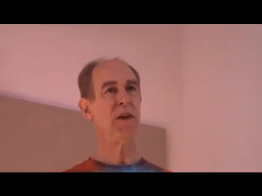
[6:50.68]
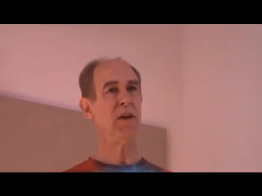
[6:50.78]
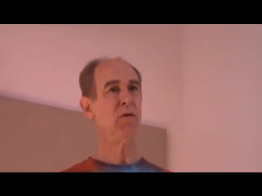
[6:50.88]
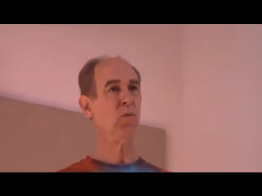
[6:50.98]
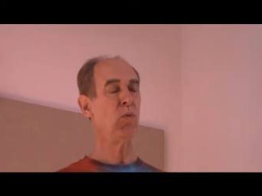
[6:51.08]

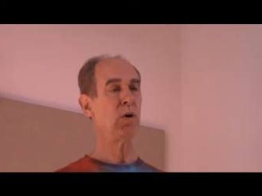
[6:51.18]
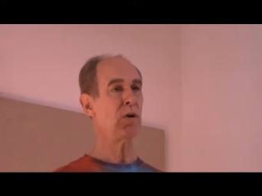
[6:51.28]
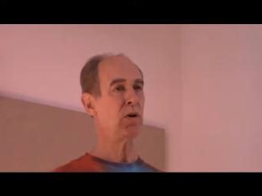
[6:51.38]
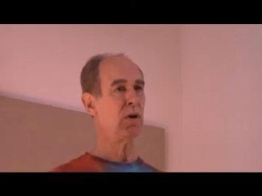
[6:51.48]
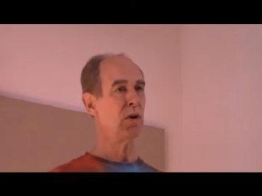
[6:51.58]
that
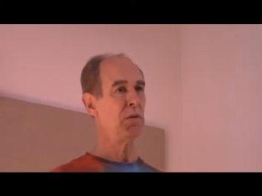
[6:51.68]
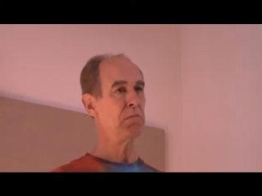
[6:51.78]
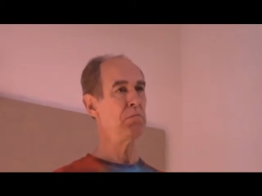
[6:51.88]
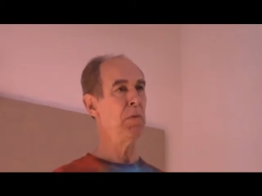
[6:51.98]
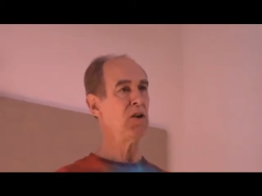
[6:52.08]
were
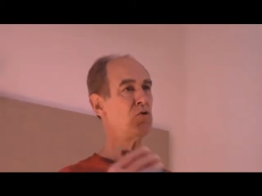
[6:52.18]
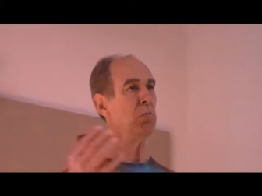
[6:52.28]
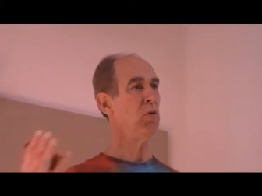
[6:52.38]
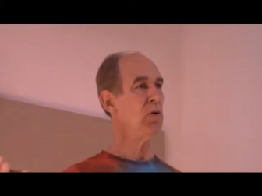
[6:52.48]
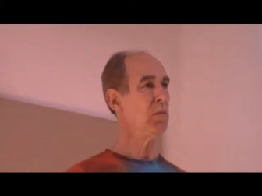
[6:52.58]
much
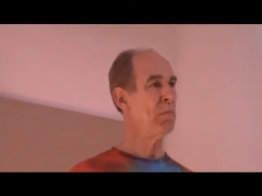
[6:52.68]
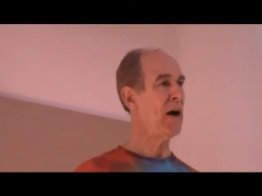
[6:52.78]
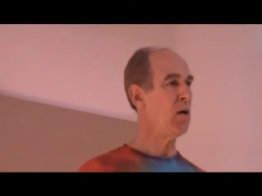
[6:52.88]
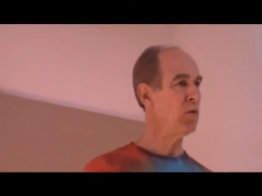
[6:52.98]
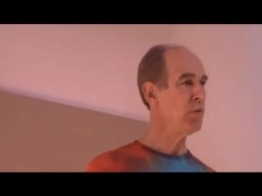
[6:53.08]
more
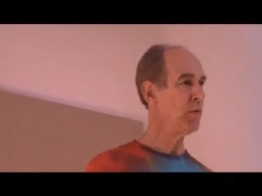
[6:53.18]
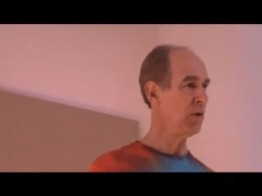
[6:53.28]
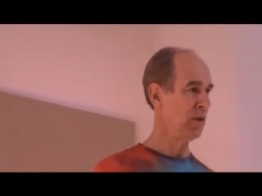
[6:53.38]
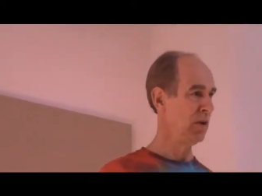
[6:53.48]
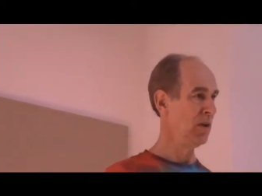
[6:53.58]

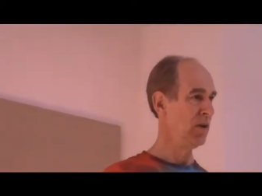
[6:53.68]
powerful